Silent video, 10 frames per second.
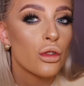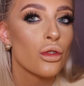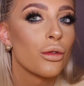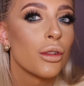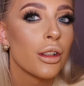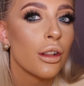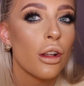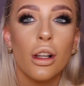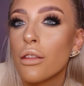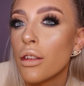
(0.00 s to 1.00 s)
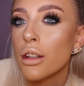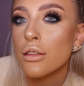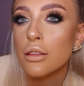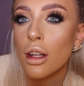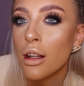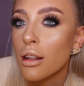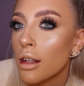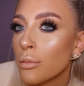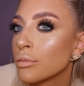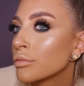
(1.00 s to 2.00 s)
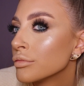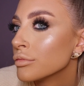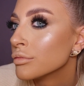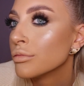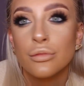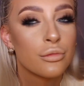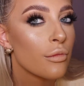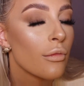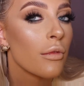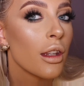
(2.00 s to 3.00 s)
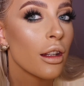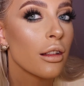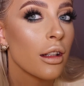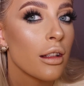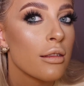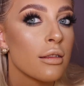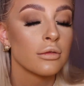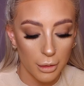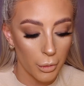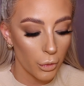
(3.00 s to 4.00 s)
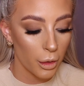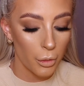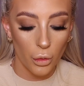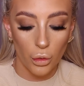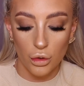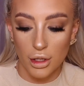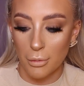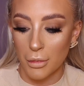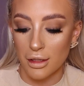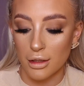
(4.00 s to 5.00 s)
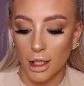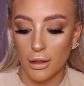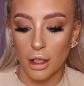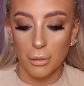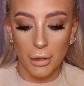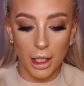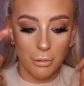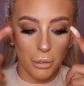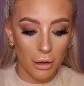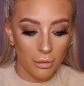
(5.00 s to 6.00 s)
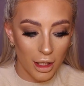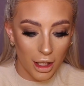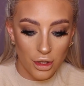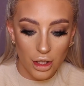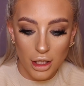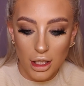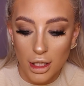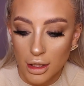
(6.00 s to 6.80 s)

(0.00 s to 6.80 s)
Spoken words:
Do you know what? They're looking fucking stunning in. They look nice. I'm going to put mascara on my bottom lashes.